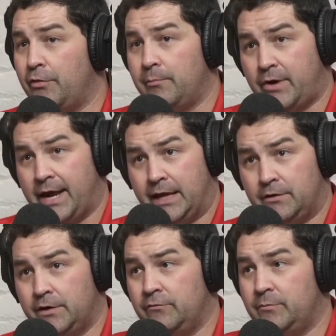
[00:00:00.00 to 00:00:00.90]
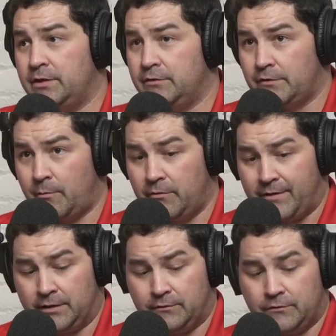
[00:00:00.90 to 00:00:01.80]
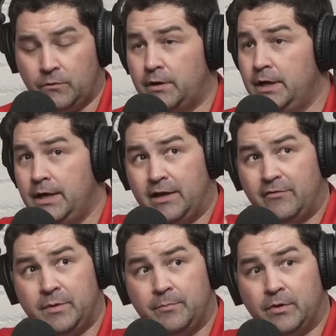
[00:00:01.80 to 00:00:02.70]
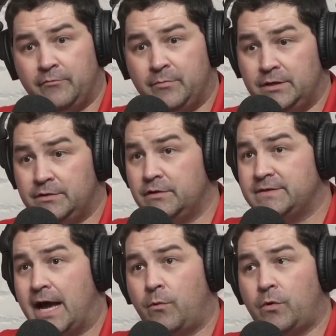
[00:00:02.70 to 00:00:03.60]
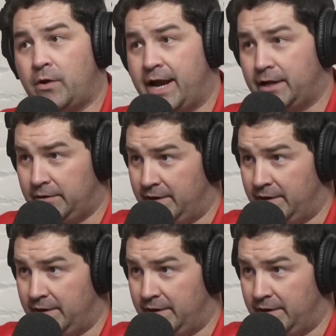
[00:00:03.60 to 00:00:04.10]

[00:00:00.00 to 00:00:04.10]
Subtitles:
the brand or you've been to some events, or if people have been to the Tower or Akron,